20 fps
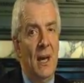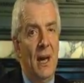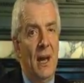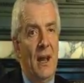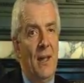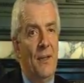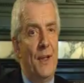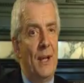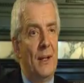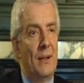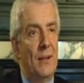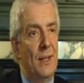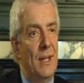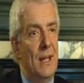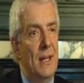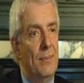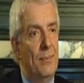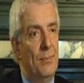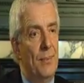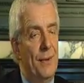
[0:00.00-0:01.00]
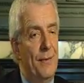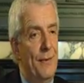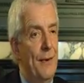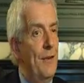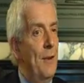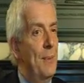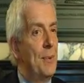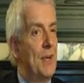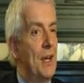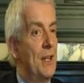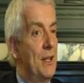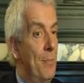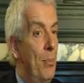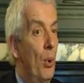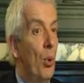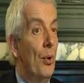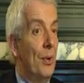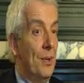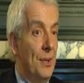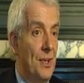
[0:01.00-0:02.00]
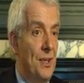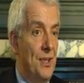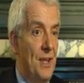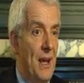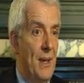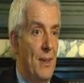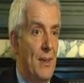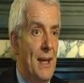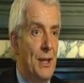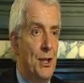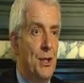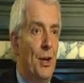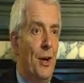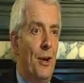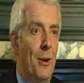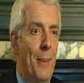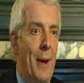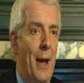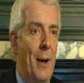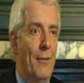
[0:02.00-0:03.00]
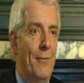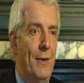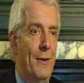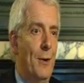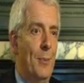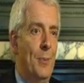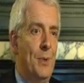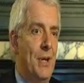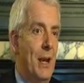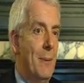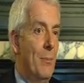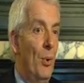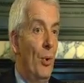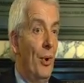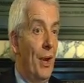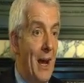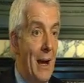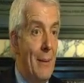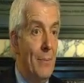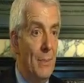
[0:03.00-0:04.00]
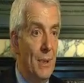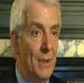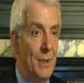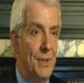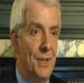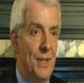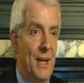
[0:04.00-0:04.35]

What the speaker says: And I think the 50% is important to say that's not about 50% more numbers,